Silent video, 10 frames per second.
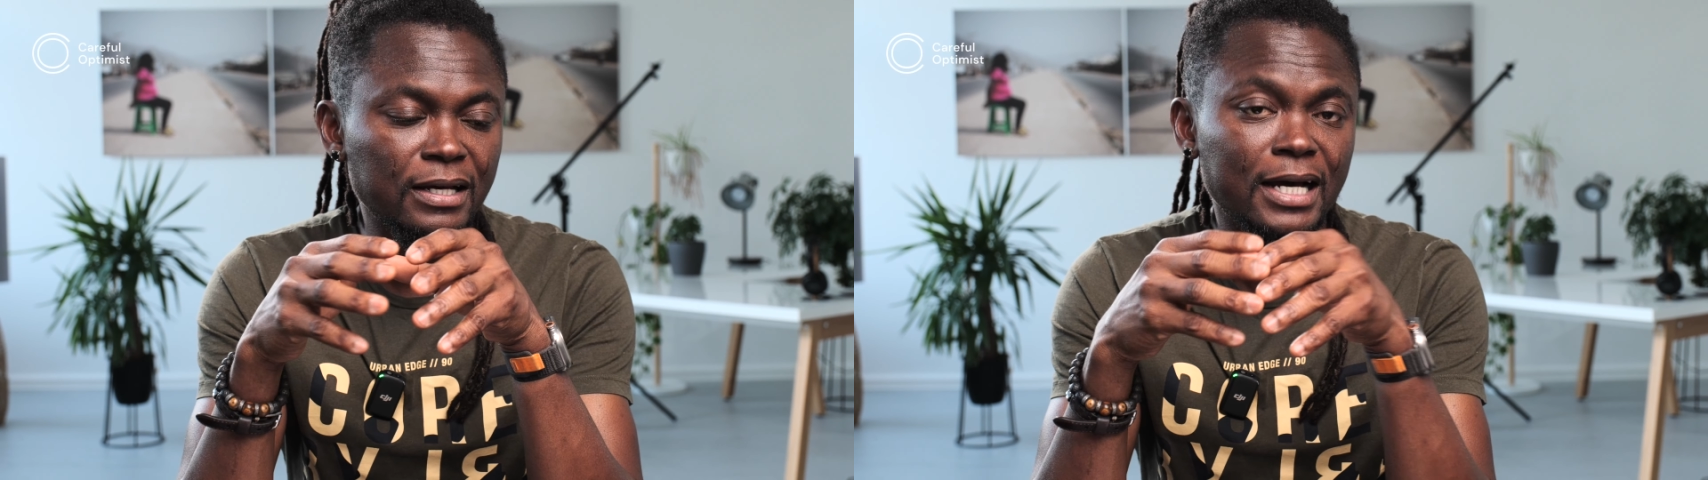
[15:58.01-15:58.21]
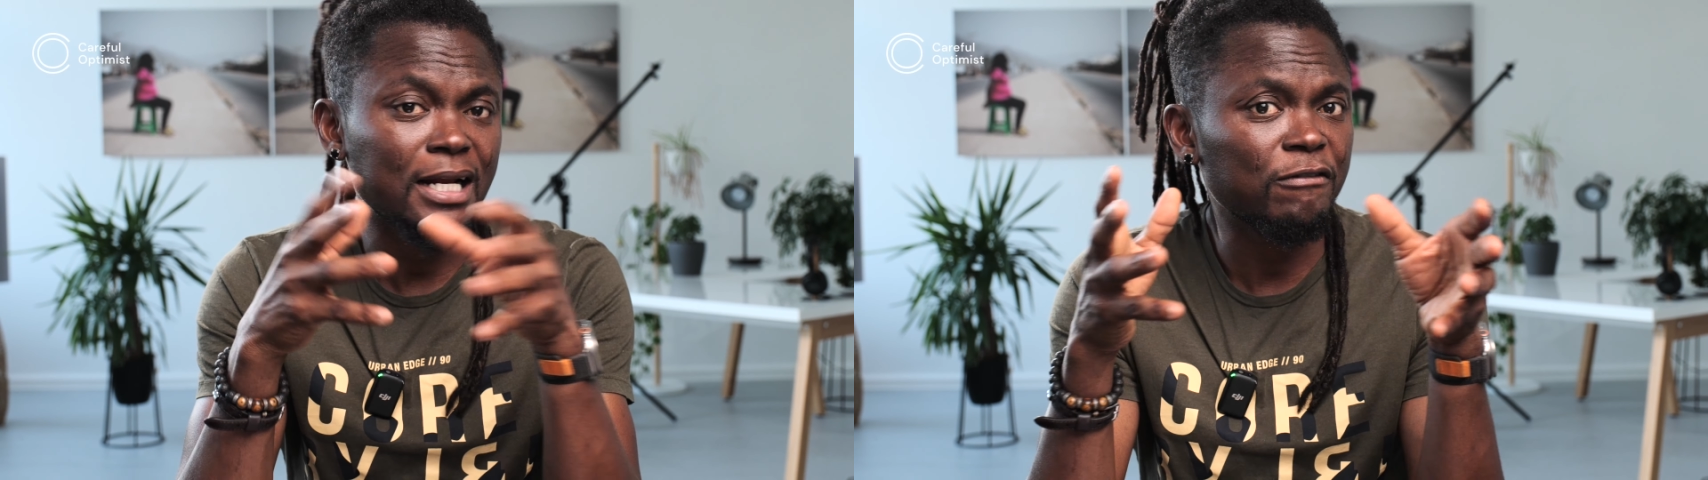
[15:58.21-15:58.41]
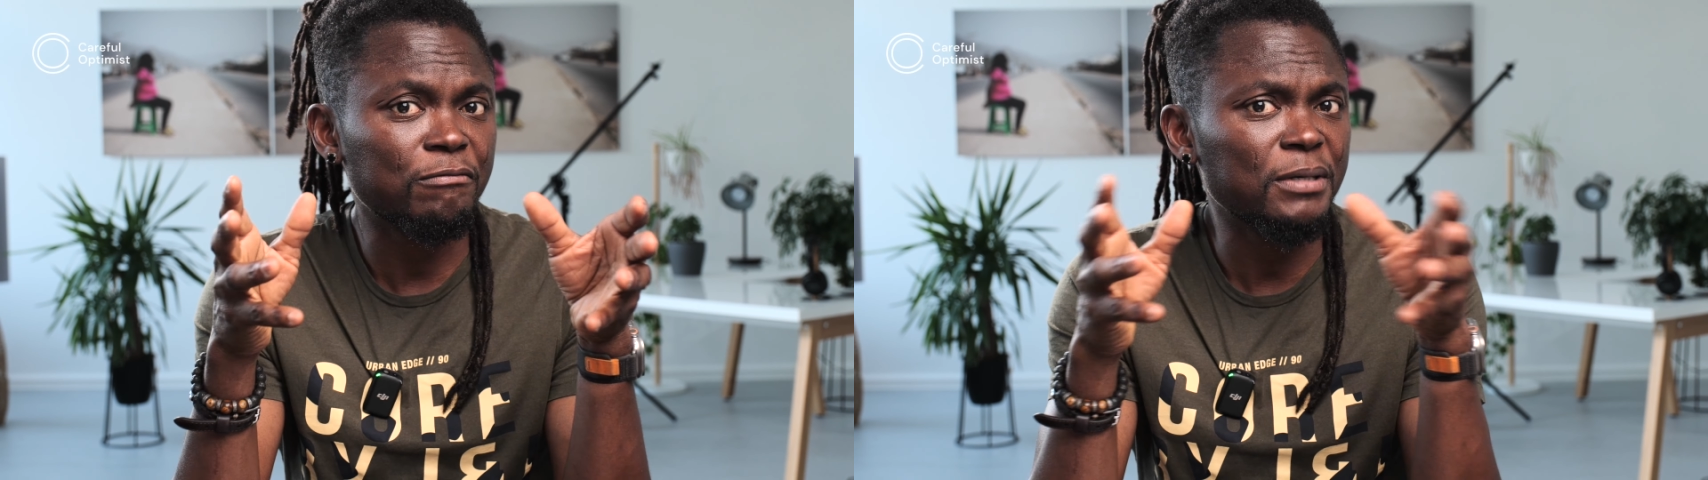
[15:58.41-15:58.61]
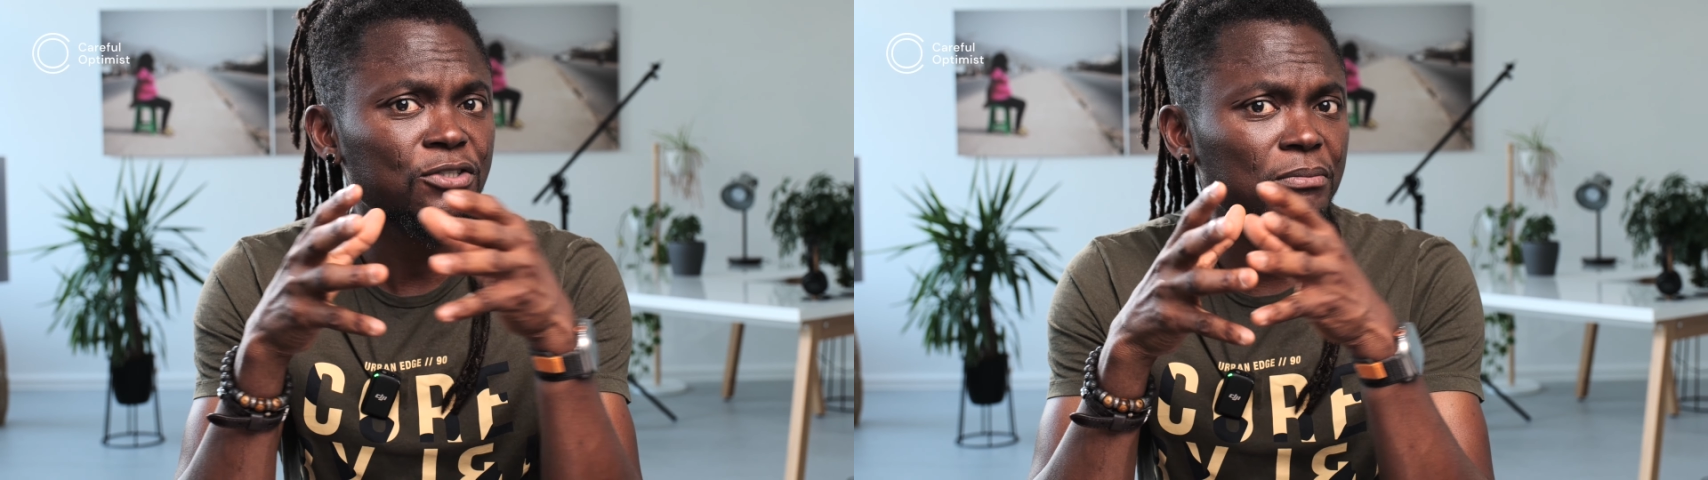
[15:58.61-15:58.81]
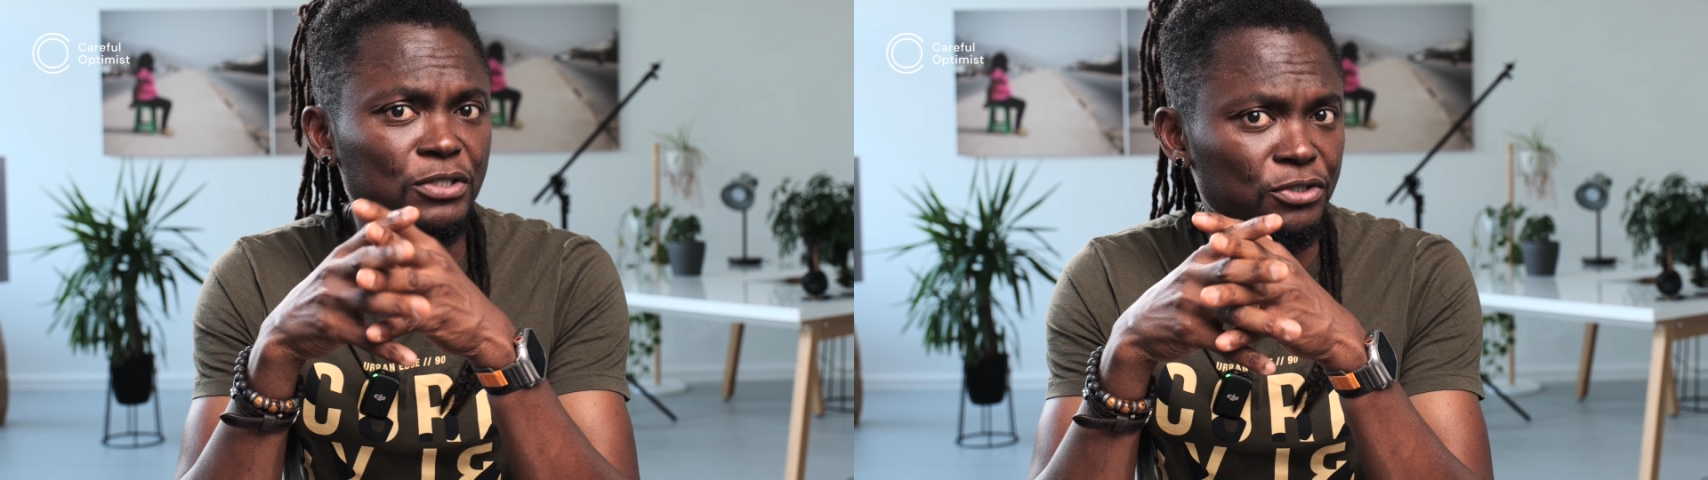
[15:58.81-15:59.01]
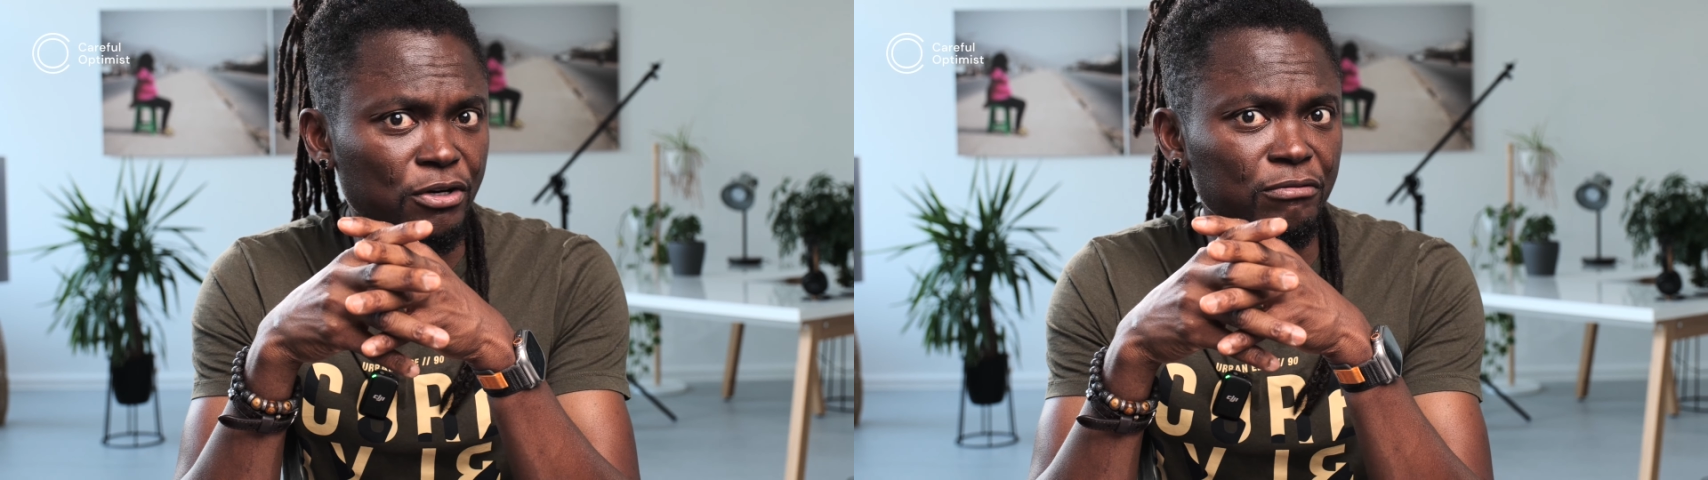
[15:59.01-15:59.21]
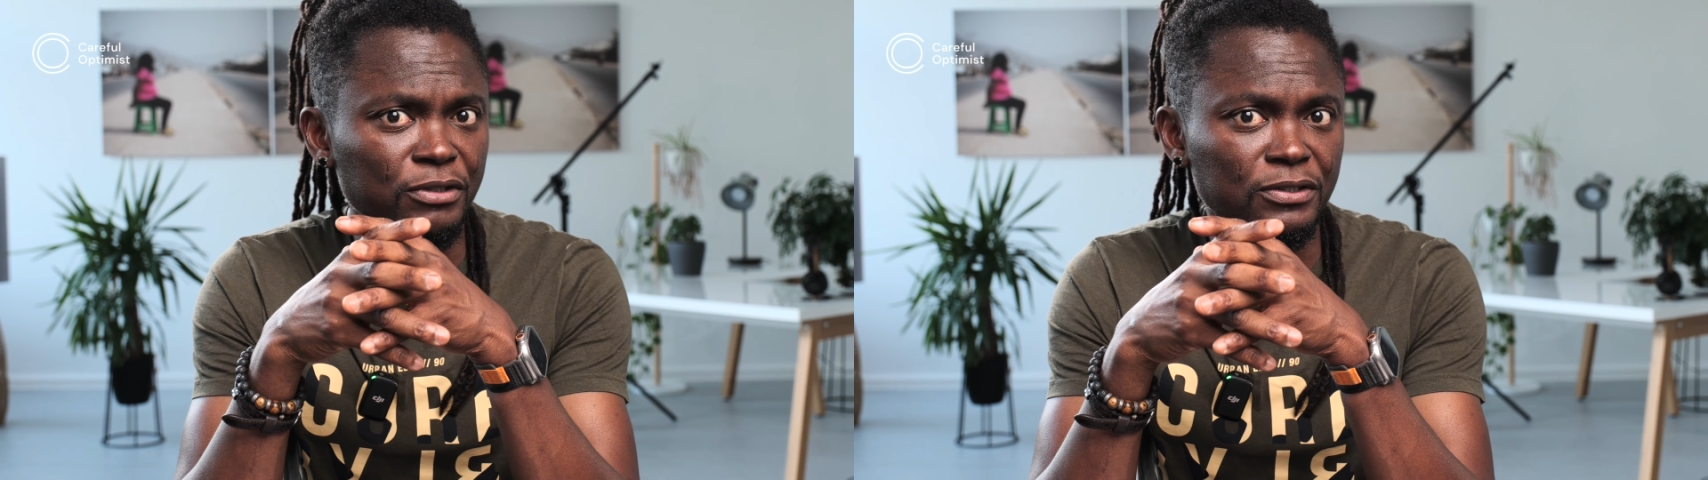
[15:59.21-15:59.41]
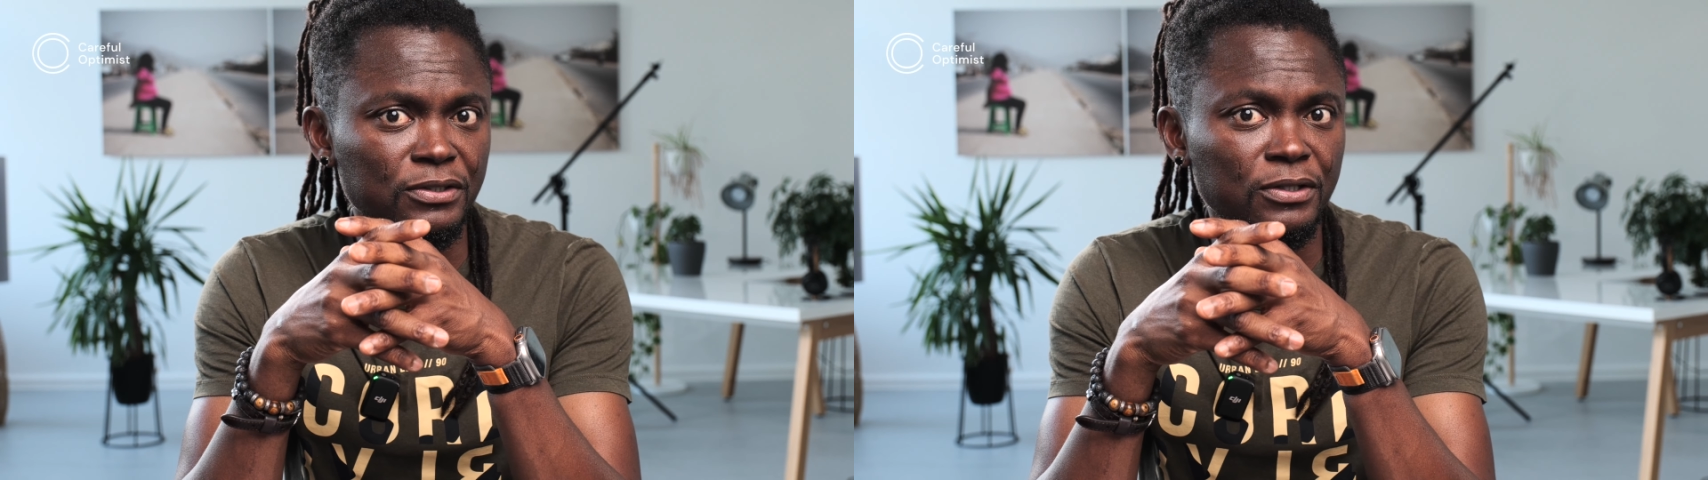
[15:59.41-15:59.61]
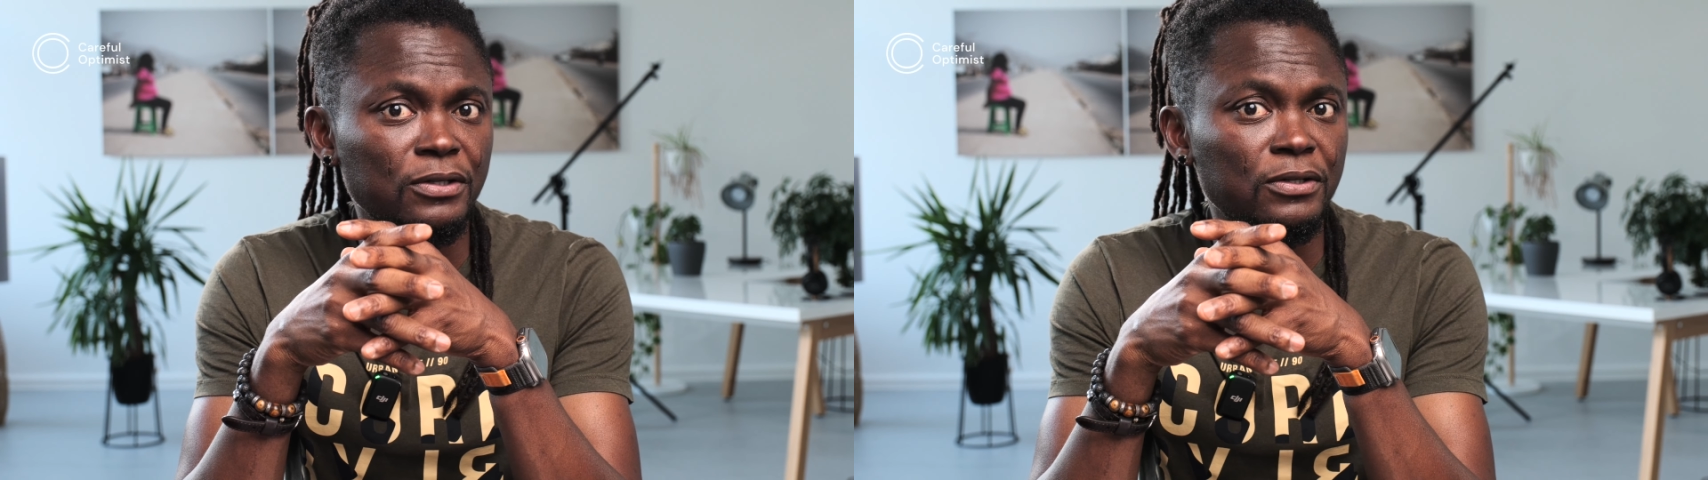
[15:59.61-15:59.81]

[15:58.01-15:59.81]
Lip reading: and I've made some discoveries,